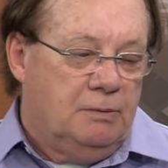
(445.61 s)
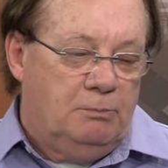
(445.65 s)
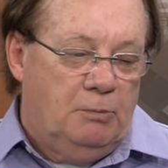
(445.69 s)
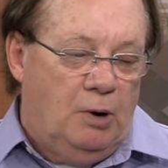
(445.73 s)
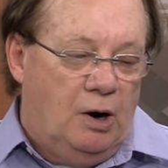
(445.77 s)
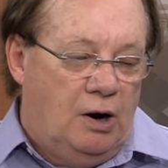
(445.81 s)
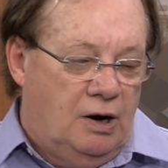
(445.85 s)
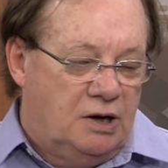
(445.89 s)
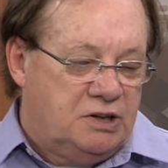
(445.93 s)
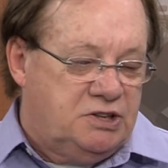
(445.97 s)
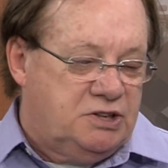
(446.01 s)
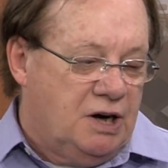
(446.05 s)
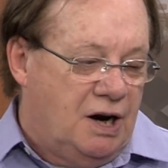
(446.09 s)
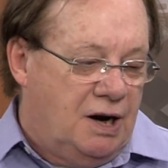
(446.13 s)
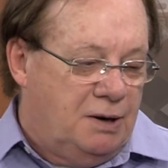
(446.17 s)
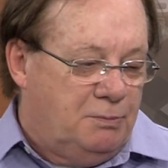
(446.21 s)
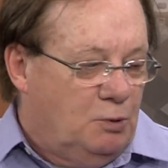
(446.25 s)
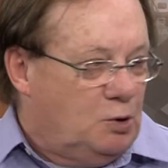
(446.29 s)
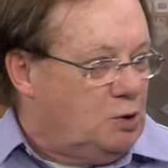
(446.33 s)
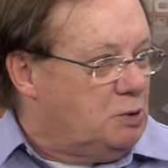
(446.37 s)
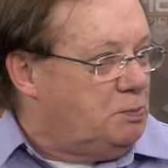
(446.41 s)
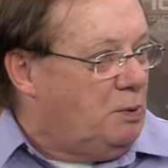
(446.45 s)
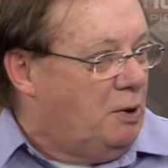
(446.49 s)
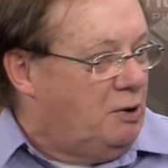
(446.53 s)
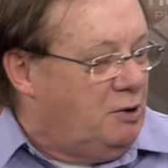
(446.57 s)
My, Chad
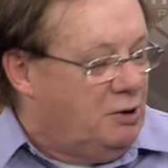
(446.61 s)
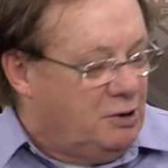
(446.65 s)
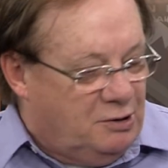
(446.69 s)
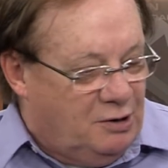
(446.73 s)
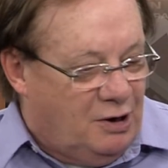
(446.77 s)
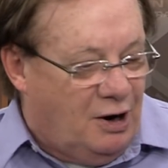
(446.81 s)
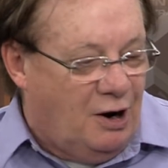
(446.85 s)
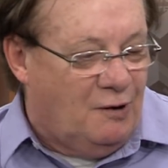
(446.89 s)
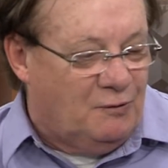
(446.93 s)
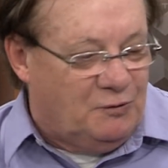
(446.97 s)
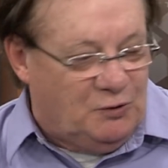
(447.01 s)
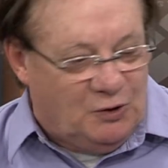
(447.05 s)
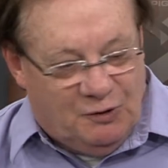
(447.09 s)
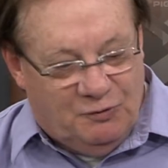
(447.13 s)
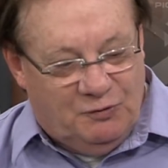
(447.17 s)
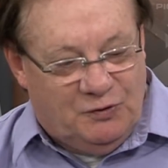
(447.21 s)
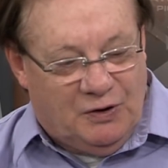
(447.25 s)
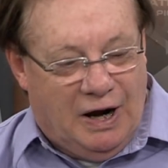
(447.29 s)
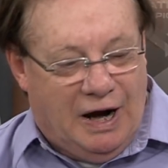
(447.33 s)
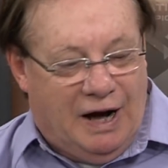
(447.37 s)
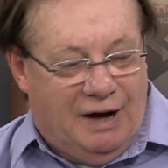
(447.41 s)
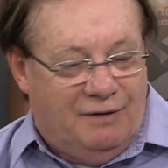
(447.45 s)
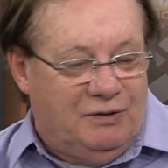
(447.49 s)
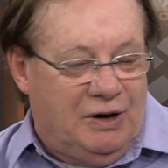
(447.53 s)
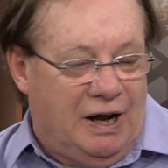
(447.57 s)
Morris probably not going to offer a
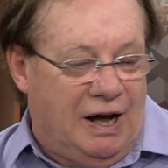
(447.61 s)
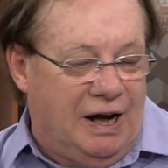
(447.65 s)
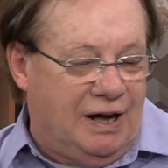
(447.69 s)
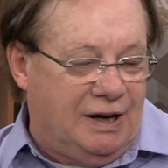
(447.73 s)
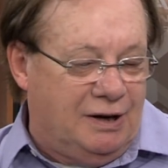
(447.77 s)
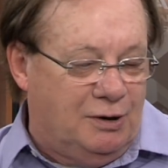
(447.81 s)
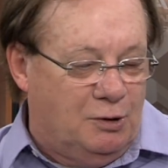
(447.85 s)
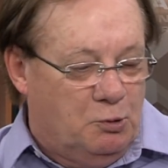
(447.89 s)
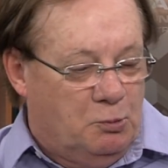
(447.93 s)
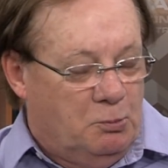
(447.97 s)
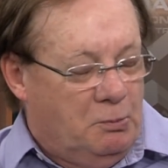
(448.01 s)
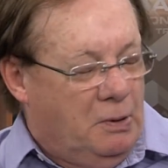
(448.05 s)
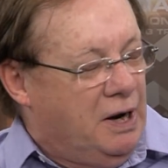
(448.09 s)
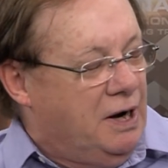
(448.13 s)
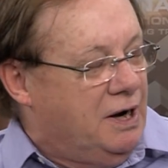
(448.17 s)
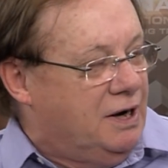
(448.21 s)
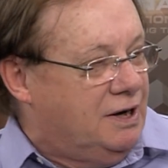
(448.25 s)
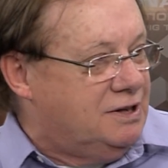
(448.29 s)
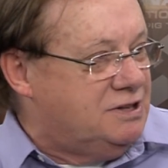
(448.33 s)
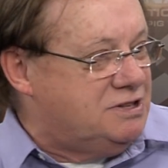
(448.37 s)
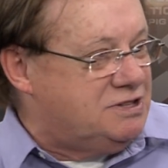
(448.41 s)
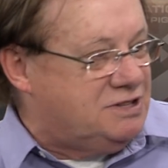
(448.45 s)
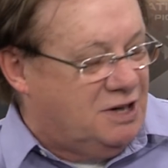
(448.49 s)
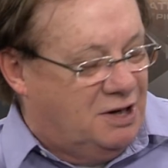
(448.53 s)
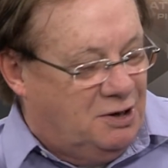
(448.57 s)
five nine old
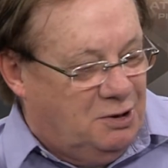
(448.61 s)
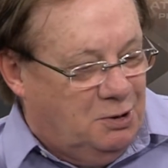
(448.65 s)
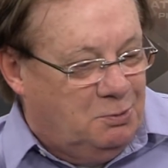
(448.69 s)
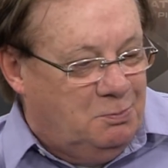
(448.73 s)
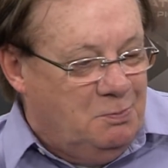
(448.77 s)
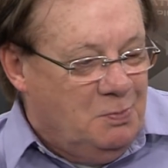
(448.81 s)
man. So